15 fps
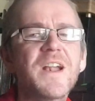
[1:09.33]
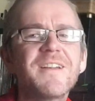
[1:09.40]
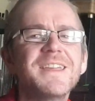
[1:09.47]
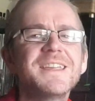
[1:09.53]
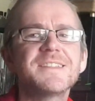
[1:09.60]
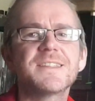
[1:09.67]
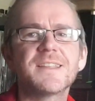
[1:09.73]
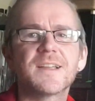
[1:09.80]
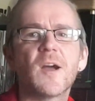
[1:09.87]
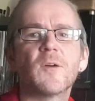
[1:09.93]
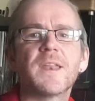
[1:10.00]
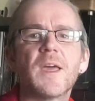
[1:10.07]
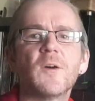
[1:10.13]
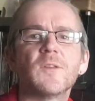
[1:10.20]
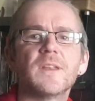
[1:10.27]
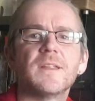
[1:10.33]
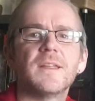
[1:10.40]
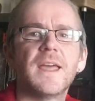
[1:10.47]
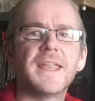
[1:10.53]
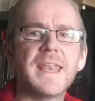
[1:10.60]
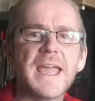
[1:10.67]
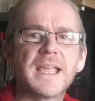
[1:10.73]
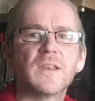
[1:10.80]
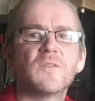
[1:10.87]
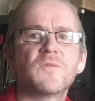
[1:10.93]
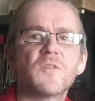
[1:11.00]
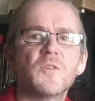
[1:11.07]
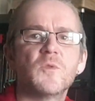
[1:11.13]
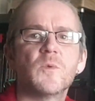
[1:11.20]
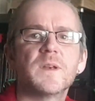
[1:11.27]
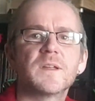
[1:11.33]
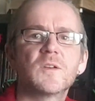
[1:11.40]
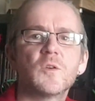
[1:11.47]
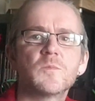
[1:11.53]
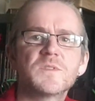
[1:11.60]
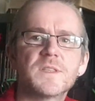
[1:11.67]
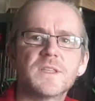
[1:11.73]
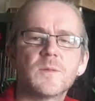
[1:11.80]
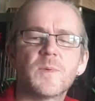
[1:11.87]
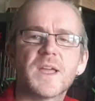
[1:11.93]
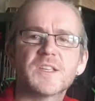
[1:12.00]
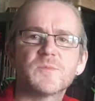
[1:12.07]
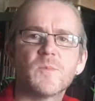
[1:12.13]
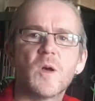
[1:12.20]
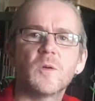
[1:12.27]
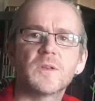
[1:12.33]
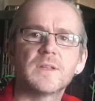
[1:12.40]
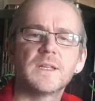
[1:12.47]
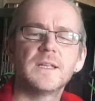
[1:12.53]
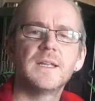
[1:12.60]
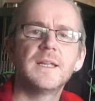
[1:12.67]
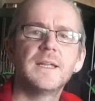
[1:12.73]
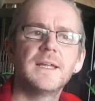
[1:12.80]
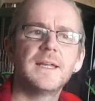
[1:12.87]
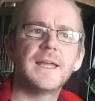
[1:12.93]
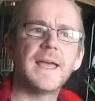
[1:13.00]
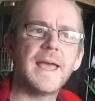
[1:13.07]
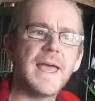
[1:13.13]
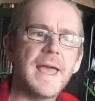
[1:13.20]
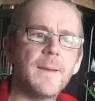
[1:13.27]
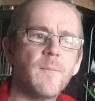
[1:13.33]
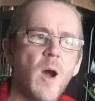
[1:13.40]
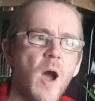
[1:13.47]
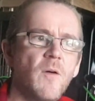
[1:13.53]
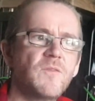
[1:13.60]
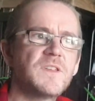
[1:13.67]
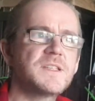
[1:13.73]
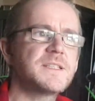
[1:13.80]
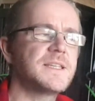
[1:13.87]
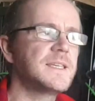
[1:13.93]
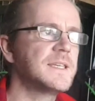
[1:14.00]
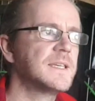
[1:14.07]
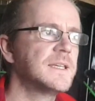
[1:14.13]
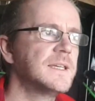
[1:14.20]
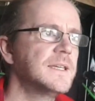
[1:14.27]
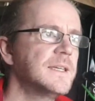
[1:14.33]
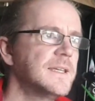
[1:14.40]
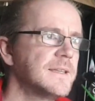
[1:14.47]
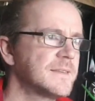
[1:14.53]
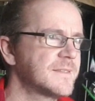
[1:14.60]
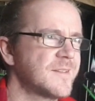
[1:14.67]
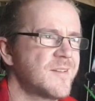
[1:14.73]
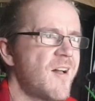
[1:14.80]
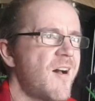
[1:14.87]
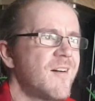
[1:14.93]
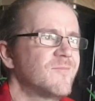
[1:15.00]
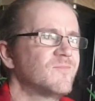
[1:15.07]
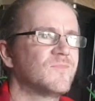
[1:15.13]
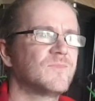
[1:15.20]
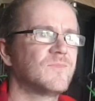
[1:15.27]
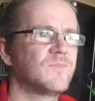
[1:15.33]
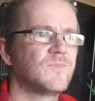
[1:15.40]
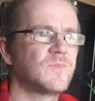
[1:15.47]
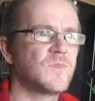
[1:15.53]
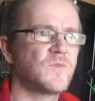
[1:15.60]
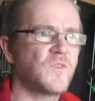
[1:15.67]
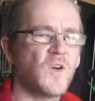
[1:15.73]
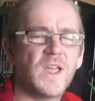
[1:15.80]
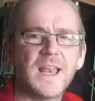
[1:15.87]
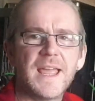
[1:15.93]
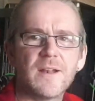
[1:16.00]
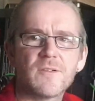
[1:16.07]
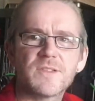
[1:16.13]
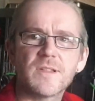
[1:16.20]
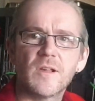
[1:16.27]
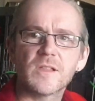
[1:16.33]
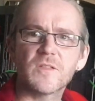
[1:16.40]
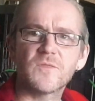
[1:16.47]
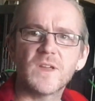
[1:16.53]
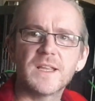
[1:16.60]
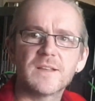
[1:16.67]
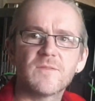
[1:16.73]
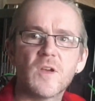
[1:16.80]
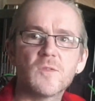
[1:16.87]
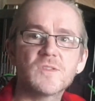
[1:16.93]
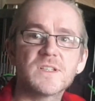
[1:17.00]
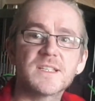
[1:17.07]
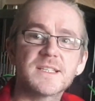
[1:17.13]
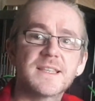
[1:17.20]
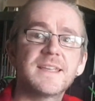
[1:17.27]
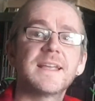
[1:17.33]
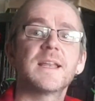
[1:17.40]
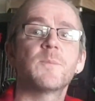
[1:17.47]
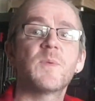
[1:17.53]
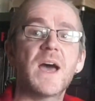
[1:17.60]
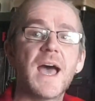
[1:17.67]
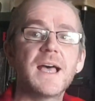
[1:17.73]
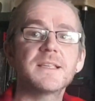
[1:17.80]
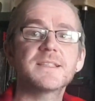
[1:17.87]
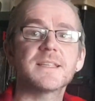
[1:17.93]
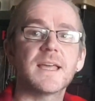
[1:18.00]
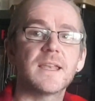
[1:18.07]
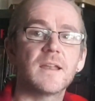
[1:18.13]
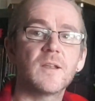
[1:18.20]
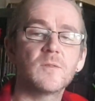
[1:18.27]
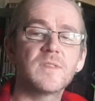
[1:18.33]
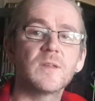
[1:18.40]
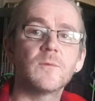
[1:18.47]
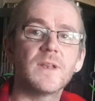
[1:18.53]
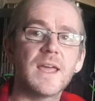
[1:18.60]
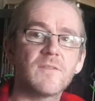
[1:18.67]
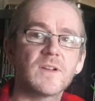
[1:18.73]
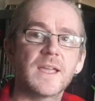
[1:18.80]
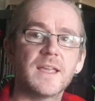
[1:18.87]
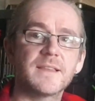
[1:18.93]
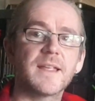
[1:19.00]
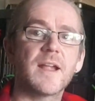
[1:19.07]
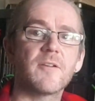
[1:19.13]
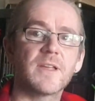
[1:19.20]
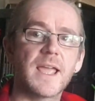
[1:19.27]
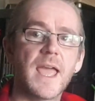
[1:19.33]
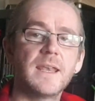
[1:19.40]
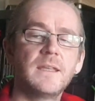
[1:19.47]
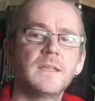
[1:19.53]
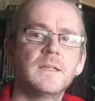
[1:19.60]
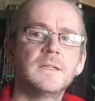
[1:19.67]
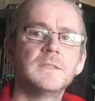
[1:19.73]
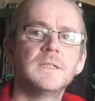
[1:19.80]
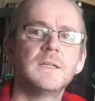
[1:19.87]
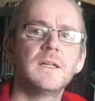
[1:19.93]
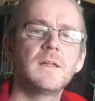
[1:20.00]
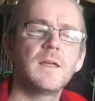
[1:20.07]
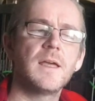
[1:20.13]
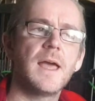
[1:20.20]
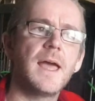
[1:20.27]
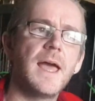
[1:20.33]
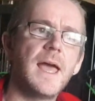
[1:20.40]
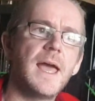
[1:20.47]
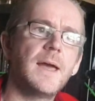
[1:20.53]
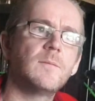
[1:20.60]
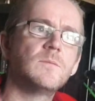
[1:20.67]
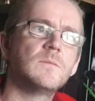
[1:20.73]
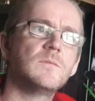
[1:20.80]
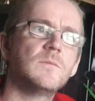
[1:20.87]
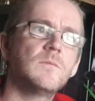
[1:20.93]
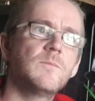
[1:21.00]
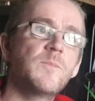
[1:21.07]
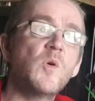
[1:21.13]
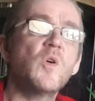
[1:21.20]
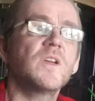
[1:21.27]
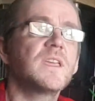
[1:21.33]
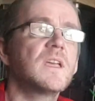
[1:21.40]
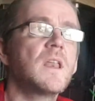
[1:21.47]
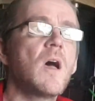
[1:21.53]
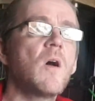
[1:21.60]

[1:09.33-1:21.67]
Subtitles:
very easy to go down a negative route when it comes to Depeche Mode. Obviously, they're not violating songs of Faith and Devotion as a thing of the past, and I don't think we'll ever get there again. But,